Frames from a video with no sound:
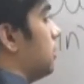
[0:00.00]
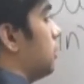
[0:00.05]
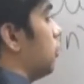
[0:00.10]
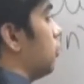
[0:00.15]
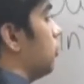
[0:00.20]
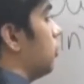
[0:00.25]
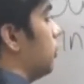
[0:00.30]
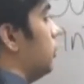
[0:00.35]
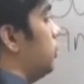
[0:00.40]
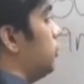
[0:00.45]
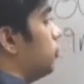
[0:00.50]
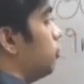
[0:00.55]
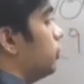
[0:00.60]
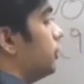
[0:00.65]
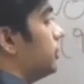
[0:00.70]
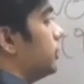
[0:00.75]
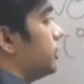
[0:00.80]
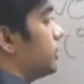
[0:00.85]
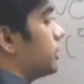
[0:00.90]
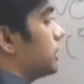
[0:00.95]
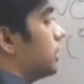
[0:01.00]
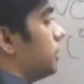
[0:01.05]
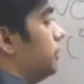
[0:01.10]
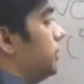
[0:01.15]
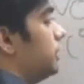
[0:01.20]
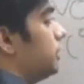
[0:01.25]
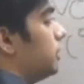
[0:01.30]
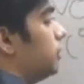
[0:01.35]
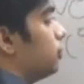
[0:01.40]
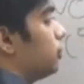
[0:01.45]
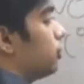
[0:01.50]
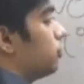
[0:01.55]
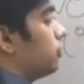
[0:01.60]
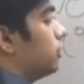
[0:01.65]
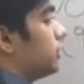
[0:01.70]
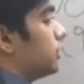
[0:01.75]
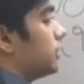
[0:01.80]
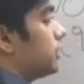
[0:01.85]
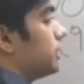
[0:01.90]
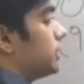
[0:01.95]
volume which is coming out of
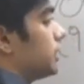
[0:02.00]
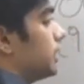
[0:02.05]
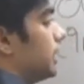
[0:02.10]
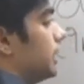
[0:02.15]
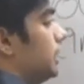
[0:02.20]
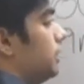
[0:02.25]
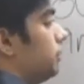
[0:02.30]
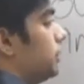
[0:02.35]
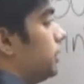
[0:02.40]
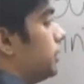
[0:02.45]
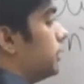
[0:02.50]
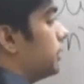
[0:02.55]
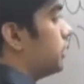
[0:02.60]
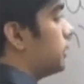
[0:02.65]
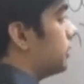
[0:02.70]
this element